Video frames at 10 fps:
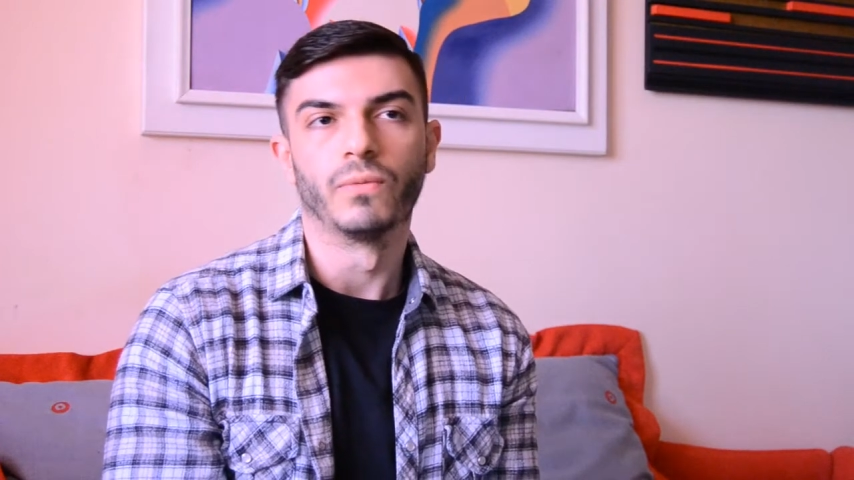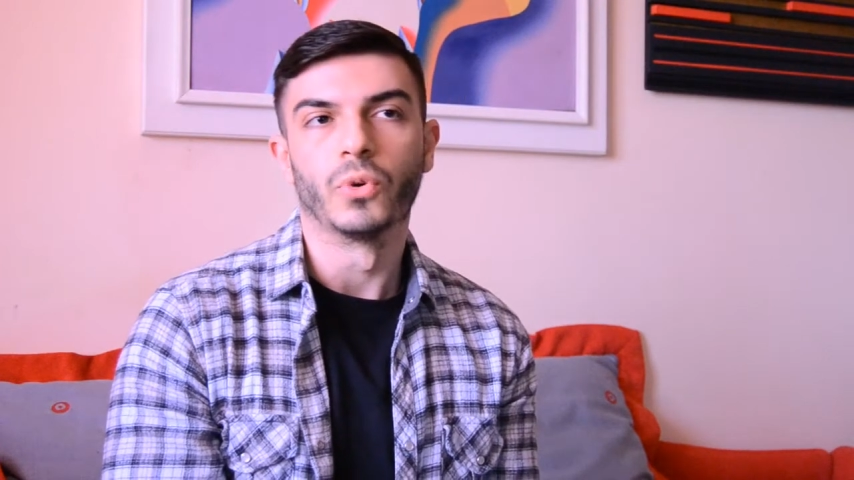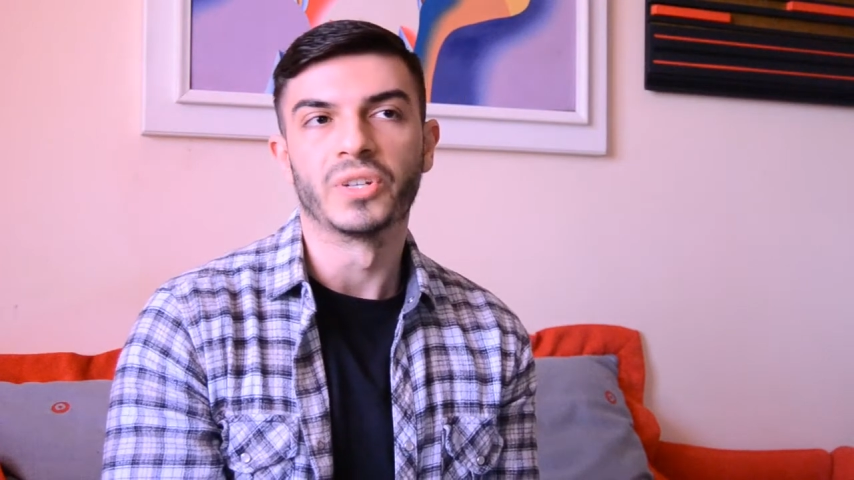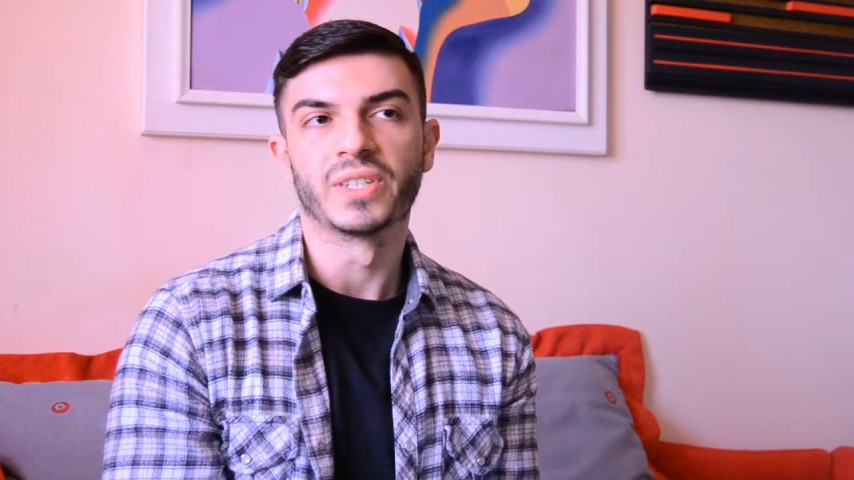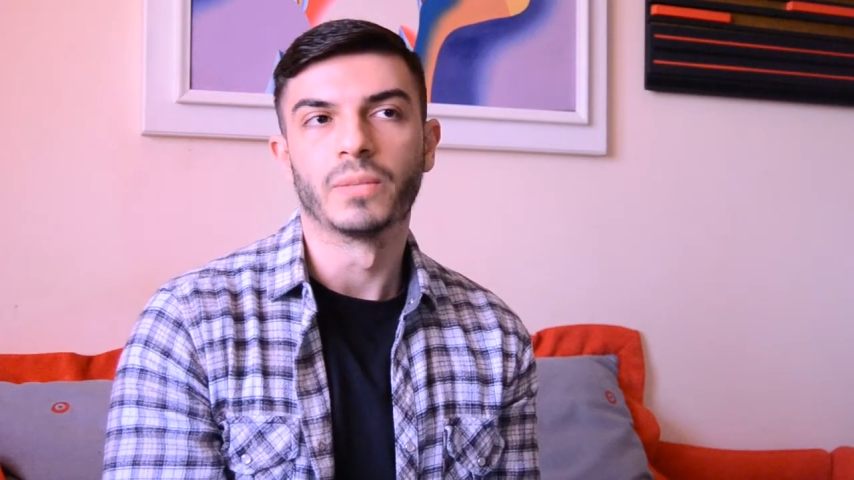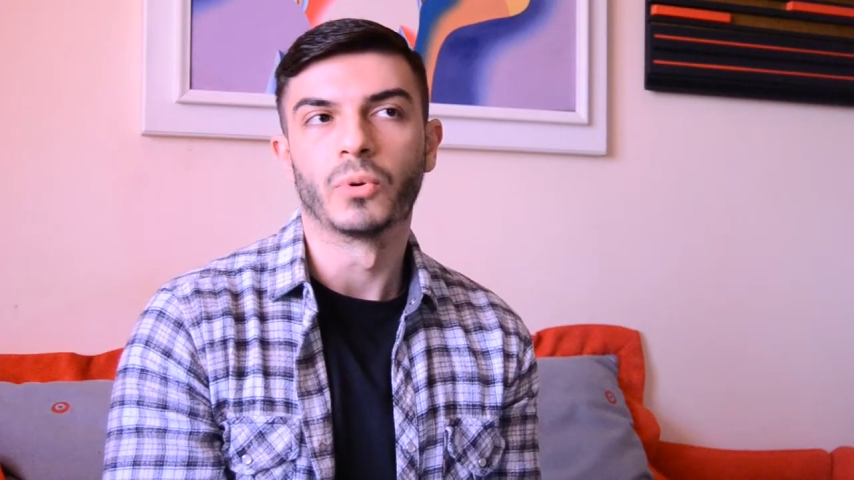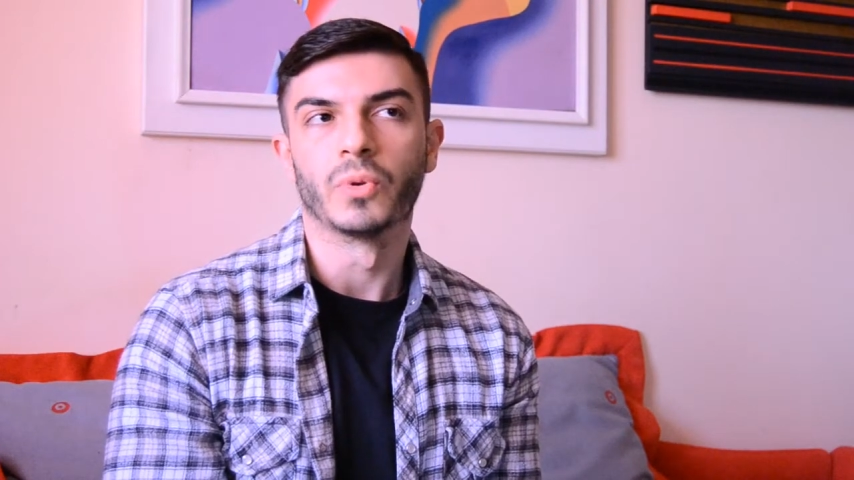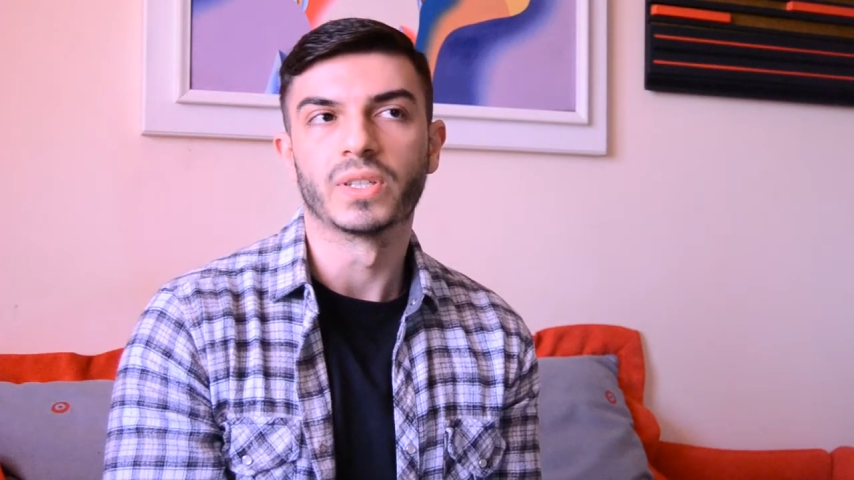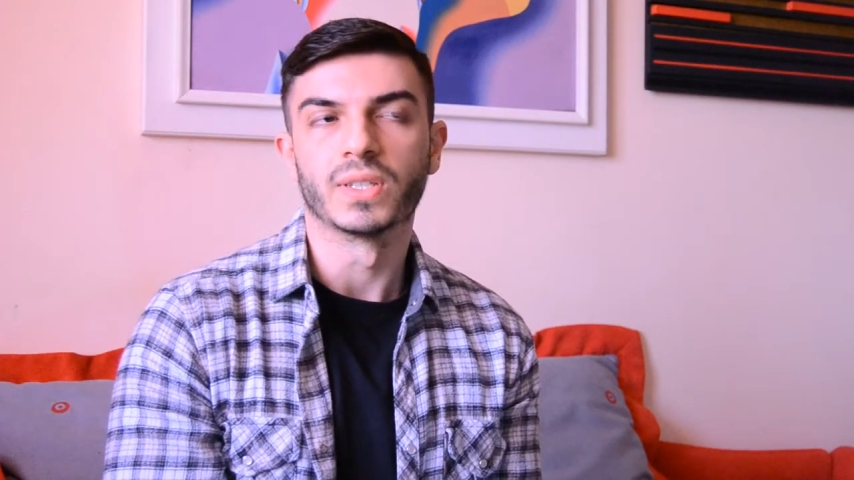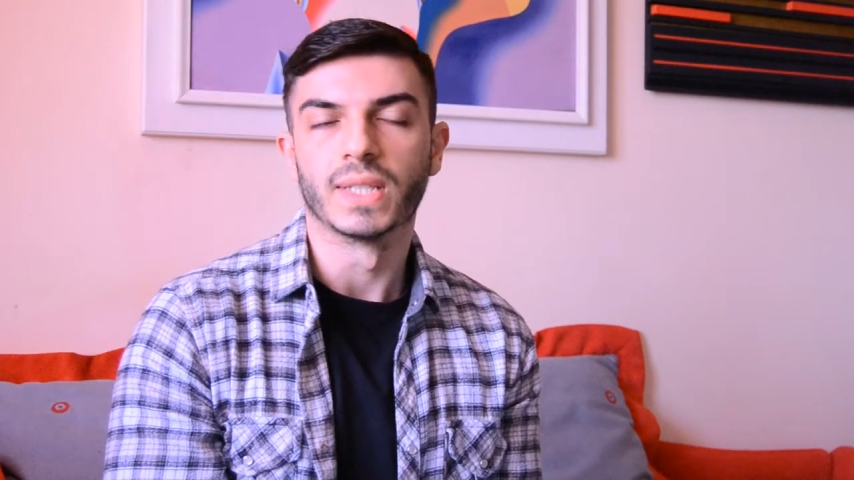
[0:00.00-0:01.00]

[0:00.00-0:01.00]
for the simple reason